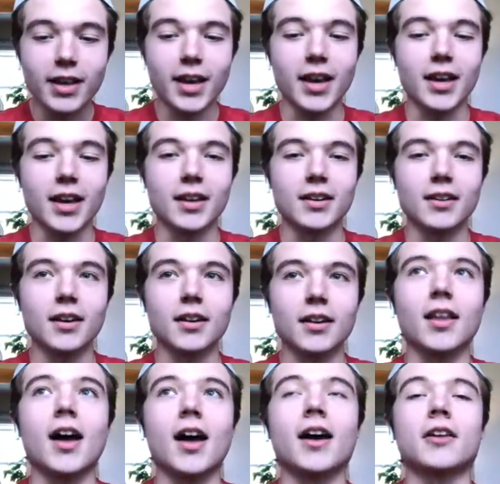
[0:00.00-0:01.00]
And a
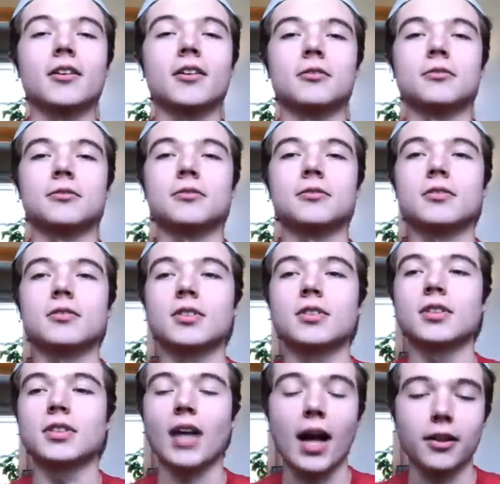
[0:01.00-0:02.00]
lot of
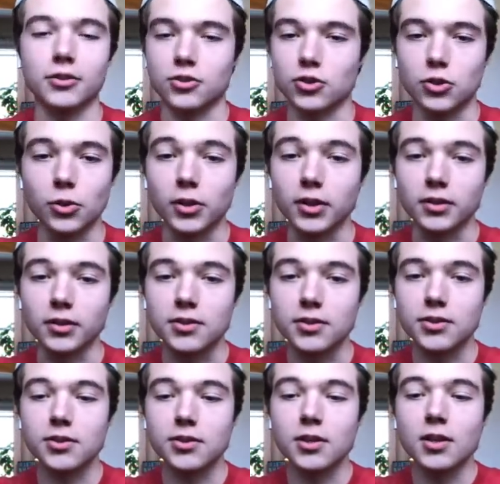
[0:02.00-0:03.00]
college
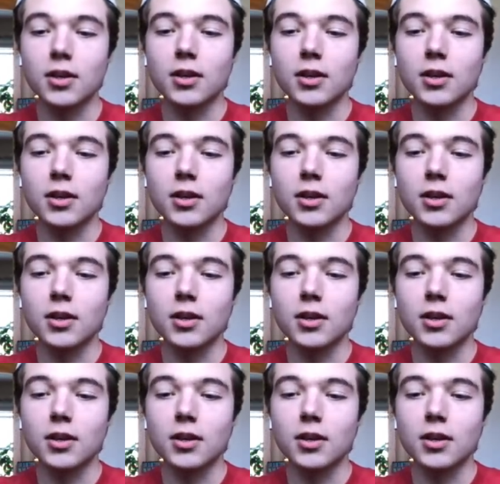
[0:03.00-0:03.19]
students